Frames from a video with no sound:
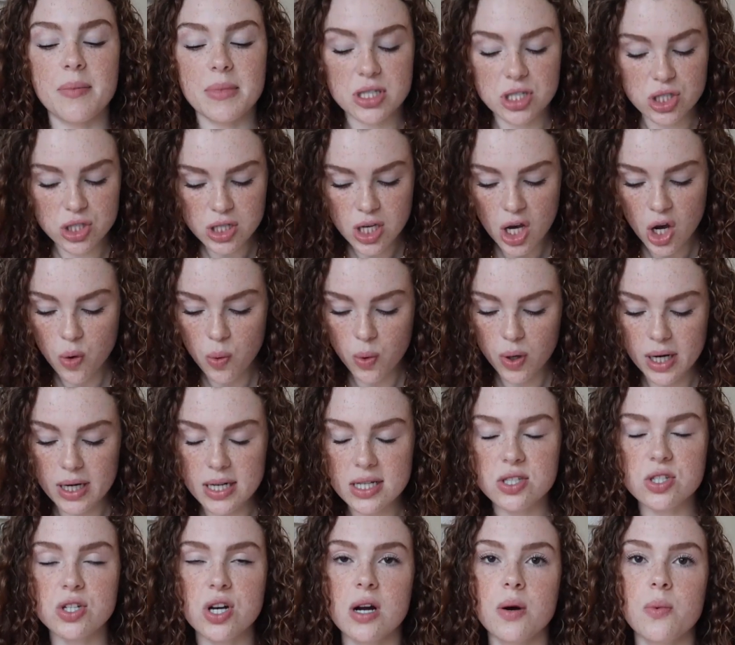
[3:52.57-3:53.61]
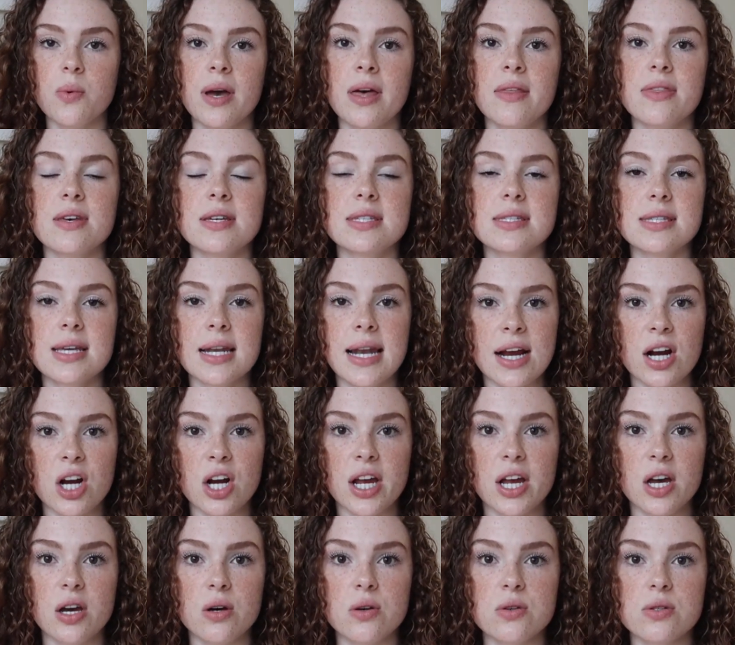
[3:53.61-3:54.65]
So we're gonna start with
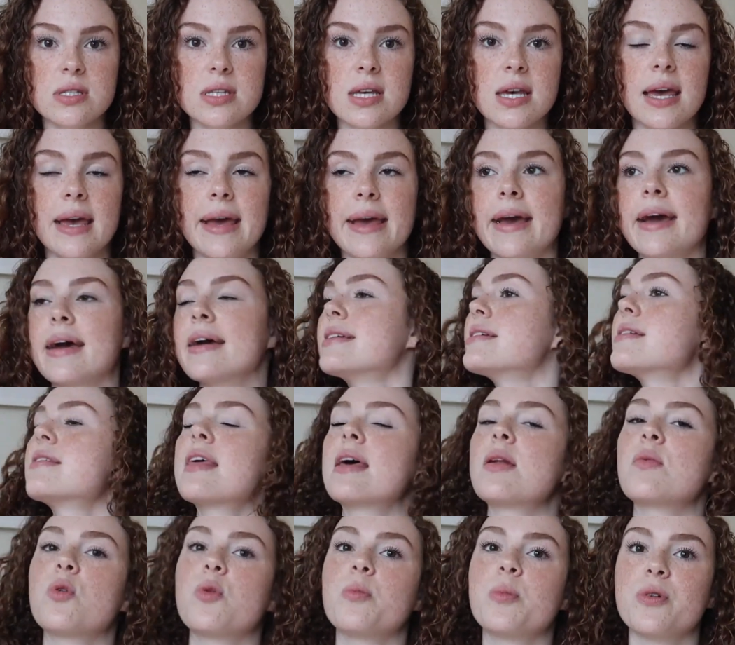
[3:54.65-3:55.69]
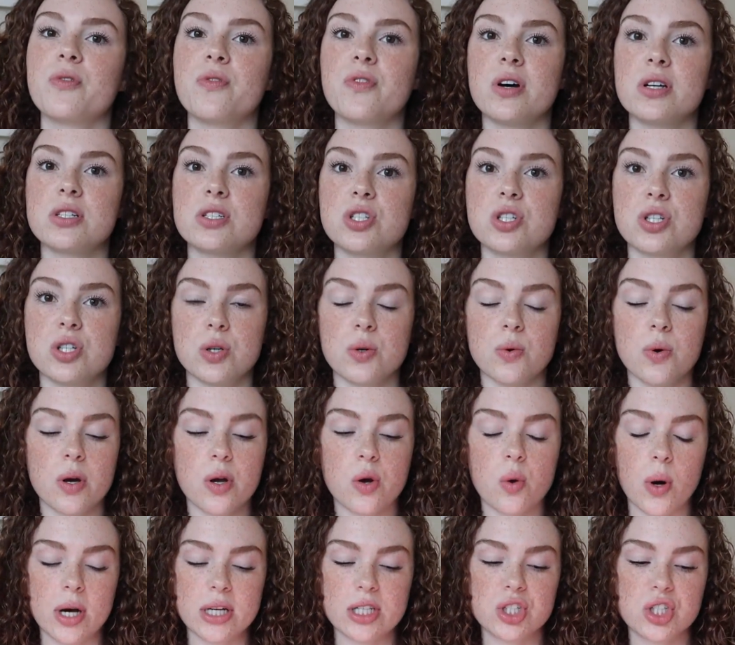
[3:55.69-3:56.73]
scenarios, and then we'll move on to
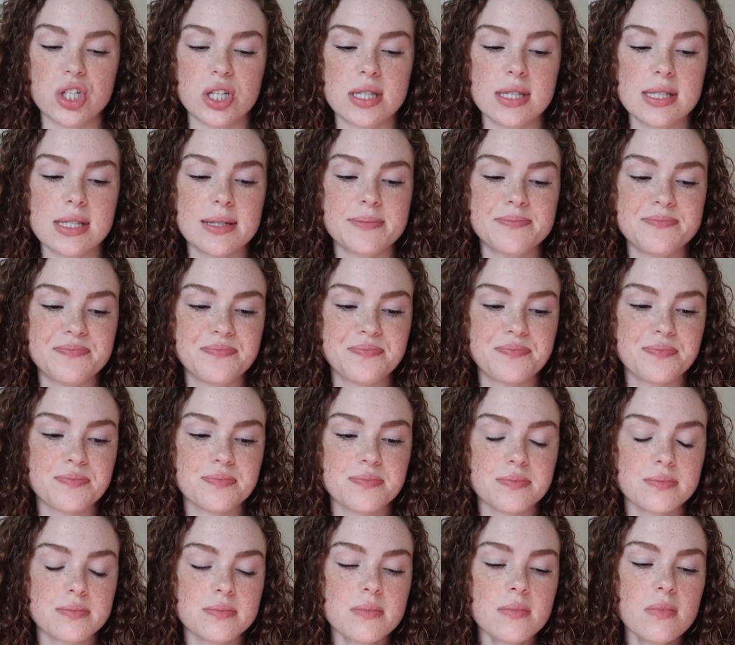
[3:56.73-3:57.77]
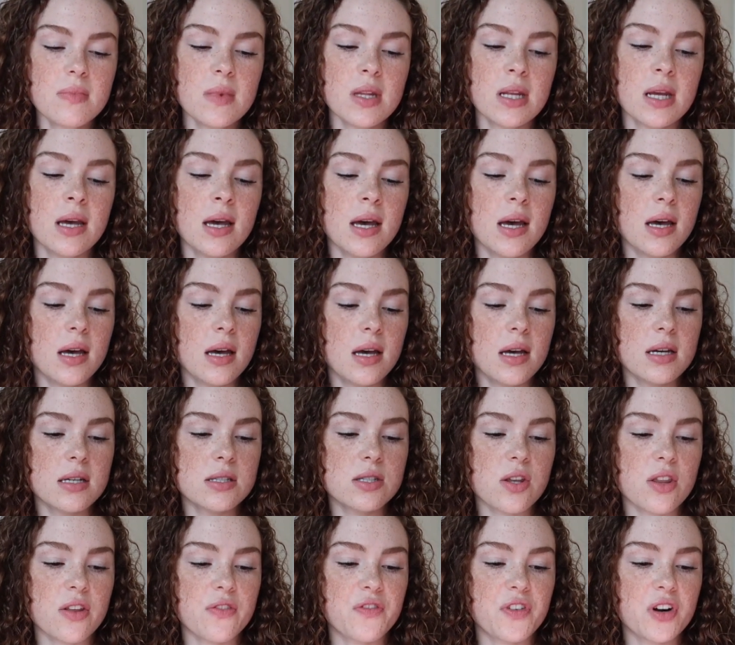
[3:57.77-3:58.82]
questions.
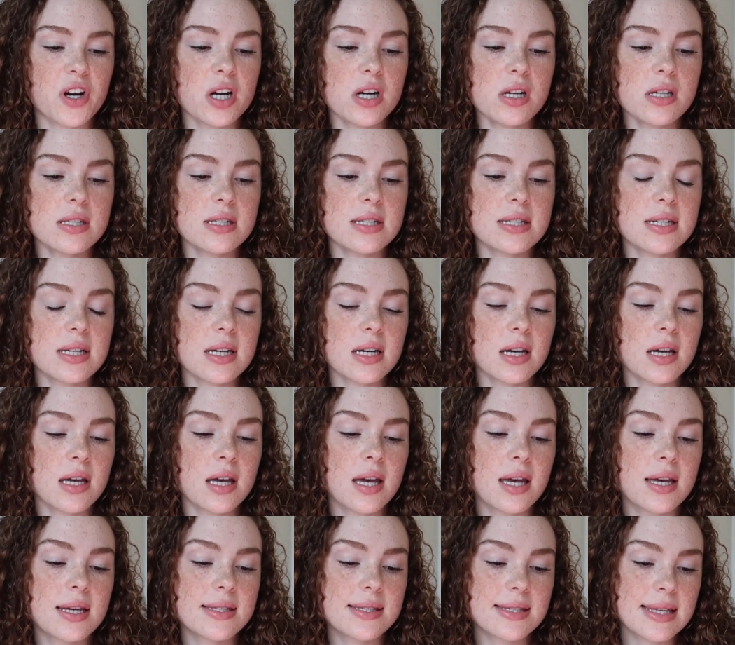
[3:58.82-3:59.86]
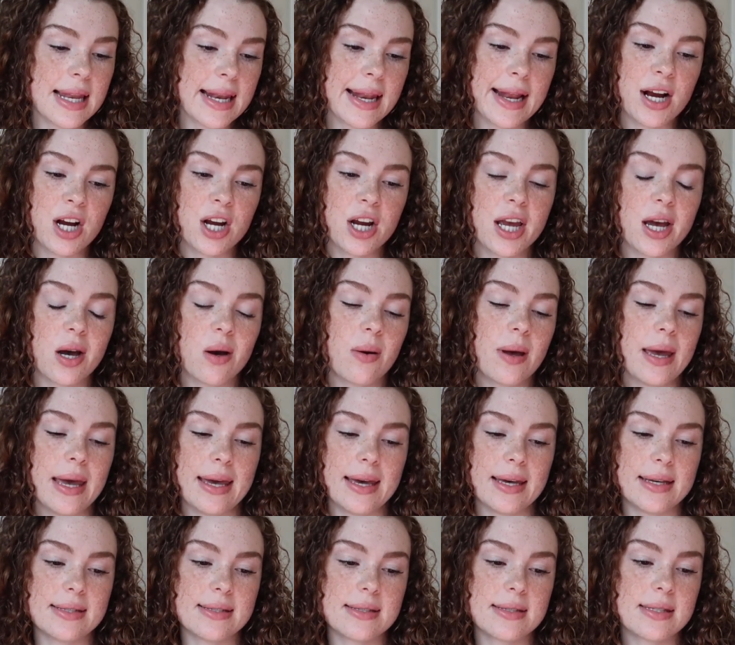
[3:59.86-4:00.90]
So the first scenario
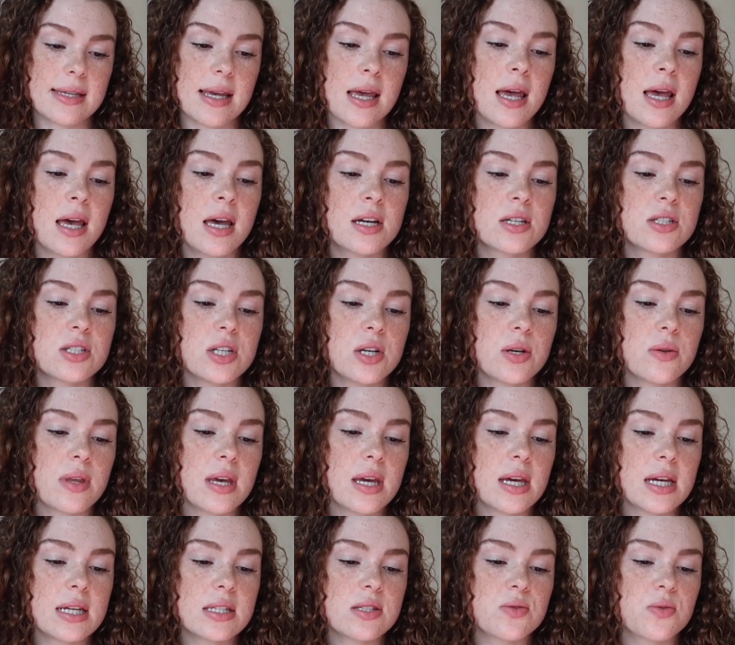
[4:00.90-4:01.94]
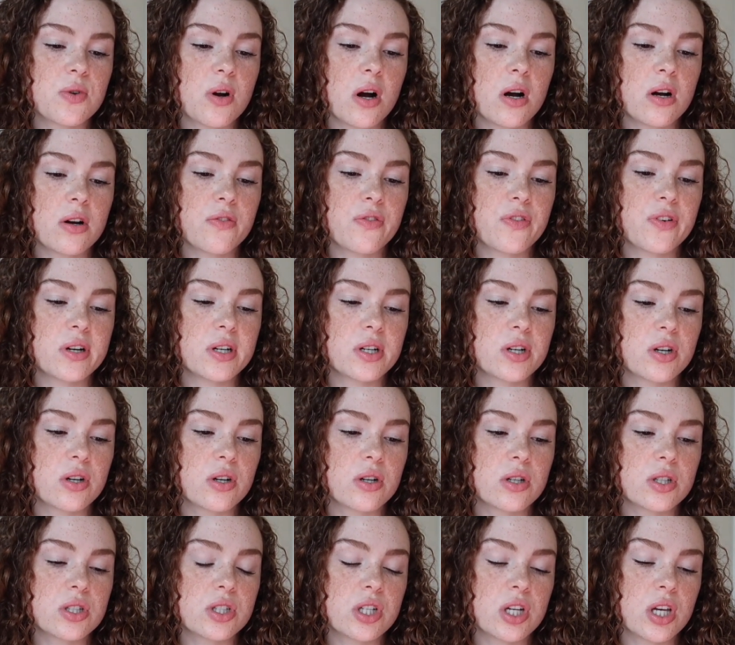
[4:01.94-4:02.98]
is, do you think it's wrong for a
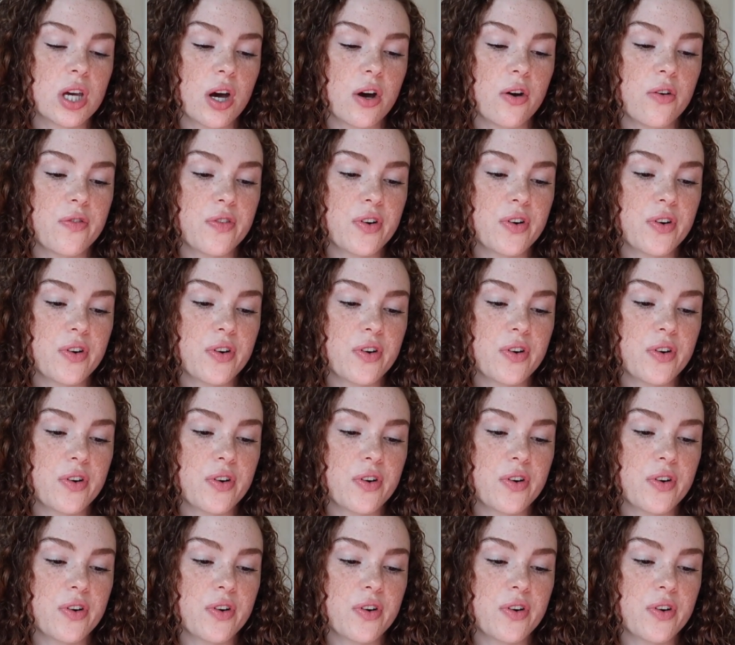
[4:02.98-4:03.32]
girl to go